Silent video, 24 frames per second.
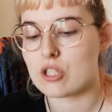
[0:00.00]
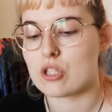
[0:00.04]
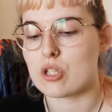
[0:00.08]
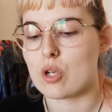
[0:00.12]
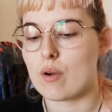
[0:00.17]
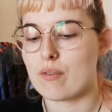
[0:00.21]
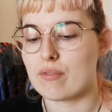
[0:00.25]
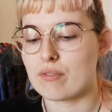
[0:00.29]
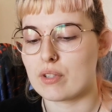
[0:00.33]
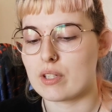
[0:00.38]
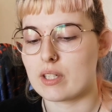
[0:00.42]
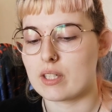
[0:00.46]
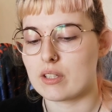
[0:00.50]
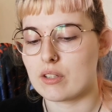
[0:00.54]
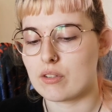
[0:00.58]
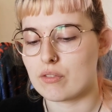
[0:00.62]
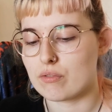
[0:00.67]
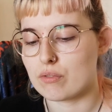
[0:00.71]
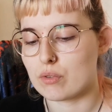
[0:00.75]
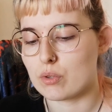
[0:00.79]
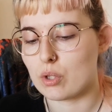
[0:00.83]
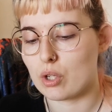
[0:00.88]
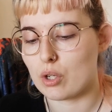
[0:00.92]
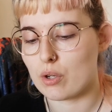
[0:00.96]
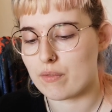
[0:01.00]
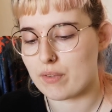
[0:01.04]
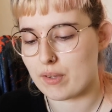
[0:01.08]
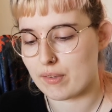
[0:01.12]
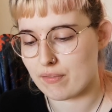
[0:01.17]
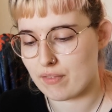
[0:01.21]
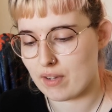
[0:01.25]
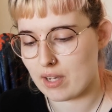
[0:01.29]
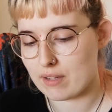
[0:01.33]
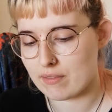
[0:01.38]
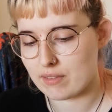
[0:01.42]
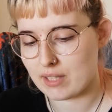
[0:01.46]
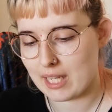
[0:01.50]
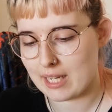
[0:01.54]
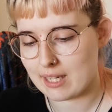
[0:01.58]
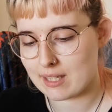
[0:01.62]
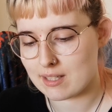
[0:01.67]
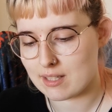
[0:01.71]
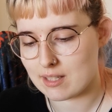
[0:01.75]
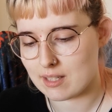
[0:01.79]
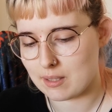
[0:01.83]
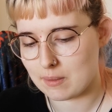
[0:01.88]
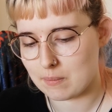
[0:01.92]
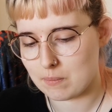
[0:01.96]
sovereign ruler of the 5
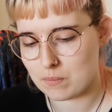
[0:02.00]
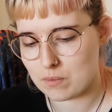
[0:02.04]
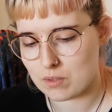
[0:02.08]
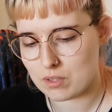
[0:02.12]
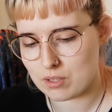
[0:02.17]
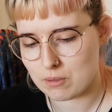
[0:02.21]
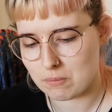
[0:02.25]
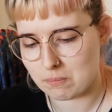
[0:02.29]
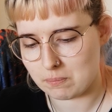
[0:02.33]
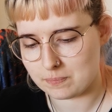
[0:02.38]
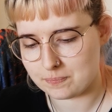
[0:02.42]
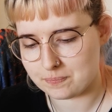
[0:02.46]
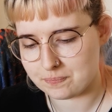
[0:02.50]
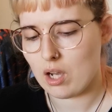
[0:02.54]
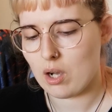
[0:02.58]
kingdoms.